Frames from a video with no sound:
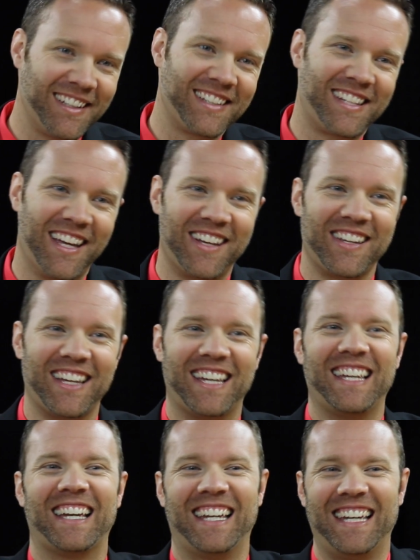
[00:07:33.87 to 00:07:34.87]
Drag them with
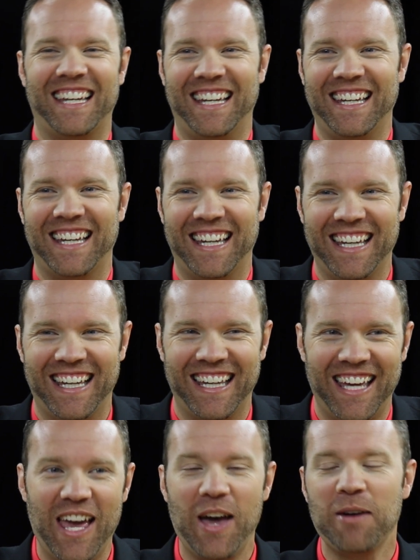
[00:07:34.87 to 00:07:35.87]
you. That's right.
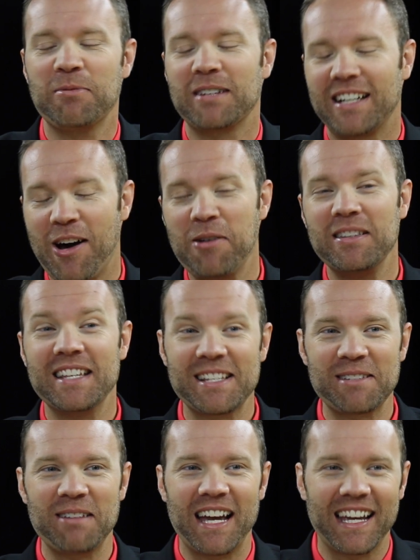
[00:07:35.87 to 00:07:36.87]
We're going
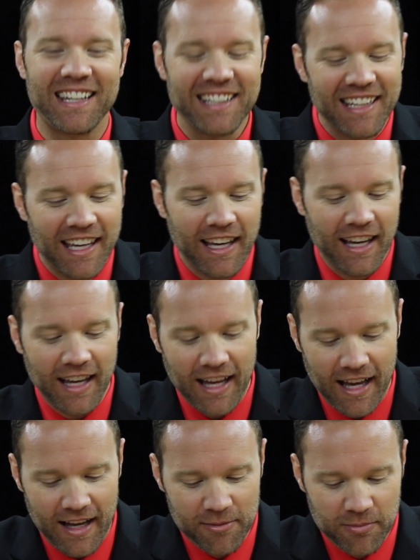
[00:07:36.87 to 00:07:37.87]
this way. Yeah.
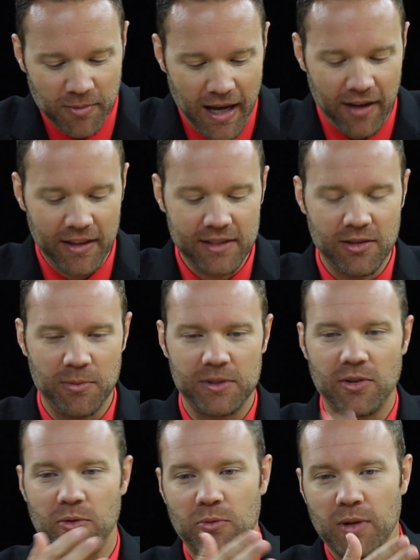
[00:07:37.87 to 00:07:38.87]
Um, wow. That's so.
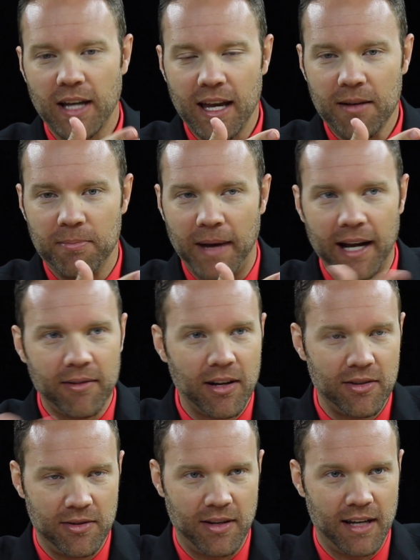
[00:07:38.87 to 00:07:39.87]
So, what kind of
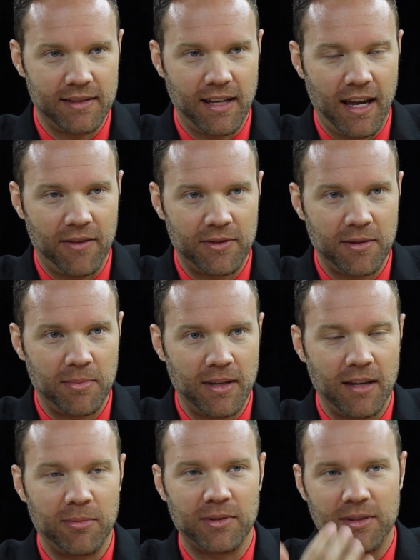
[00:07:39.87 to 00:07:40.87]
background do you guys have to
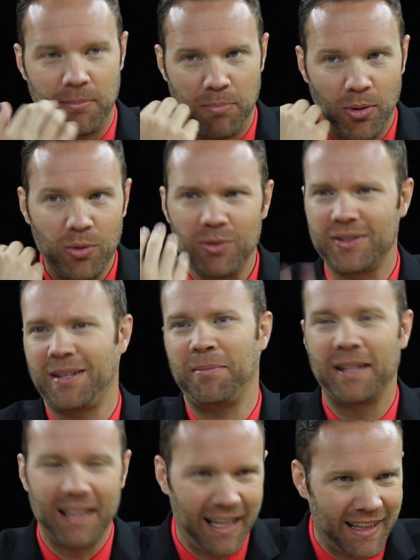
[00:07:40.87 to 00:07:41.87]
be able to pull
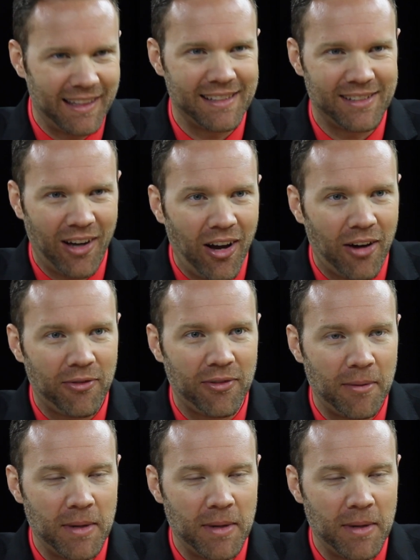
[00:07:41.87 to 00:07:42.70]
something like this off?